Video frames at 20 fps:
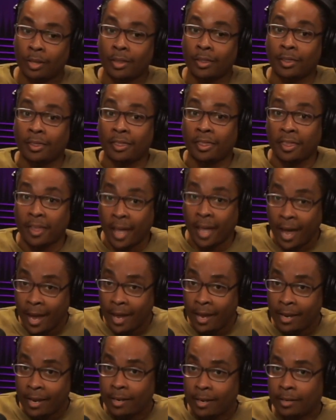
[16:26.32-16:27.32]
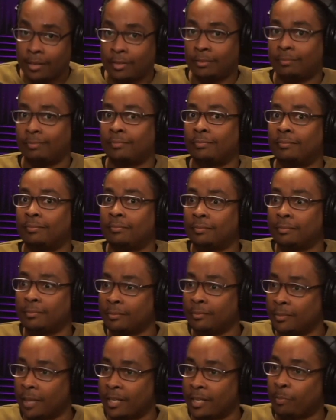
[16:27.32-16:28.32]
Then
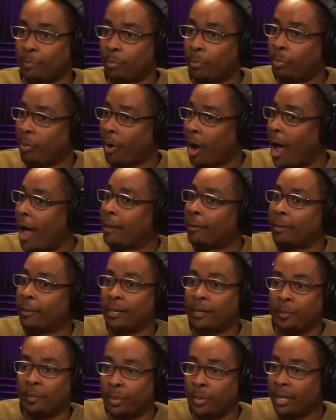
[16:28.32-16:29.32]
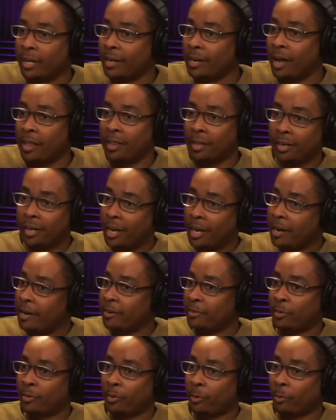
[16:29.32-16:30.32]
that's probably going to be another year
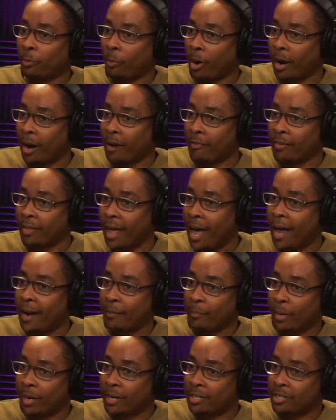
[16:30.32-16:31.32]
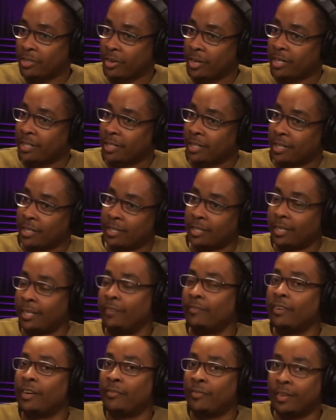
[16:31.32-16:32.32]
for whatever that administration is.
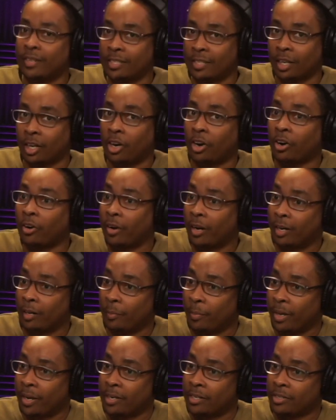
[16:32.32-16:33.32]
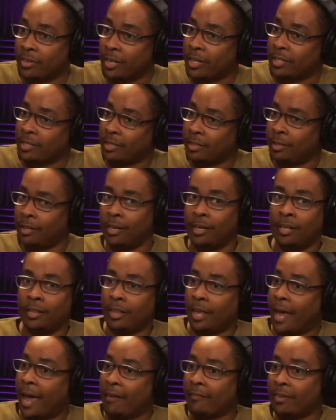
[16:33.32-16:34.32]
Even if it's the current administration,
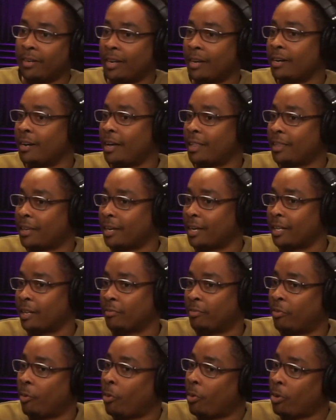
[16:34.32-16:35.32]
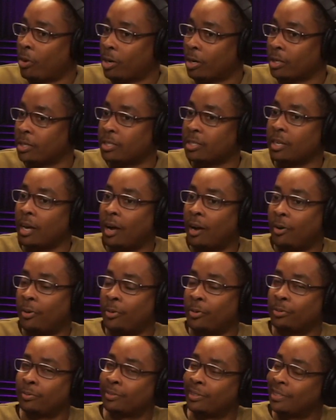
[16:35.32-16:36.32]
they haven't done nothing in the 4. Right.
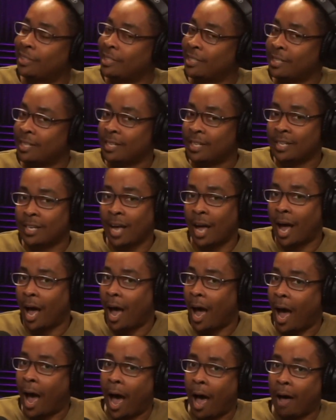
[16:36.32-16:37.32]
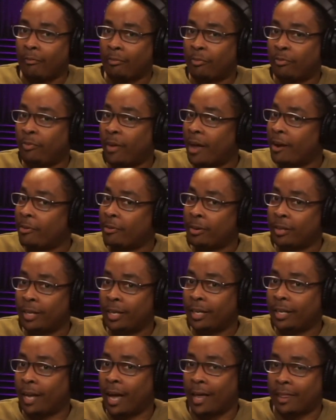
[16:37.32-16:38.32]
So
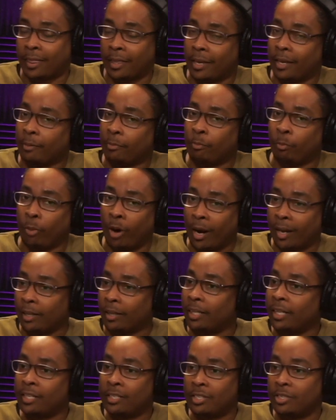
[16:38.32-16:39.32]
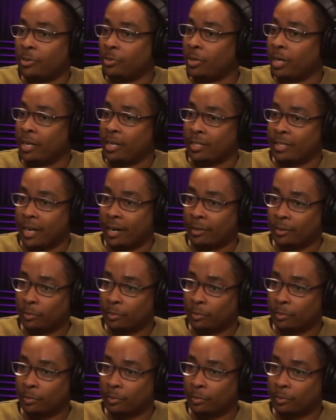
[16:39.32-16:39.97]
federally, I think we're at least 2 years out.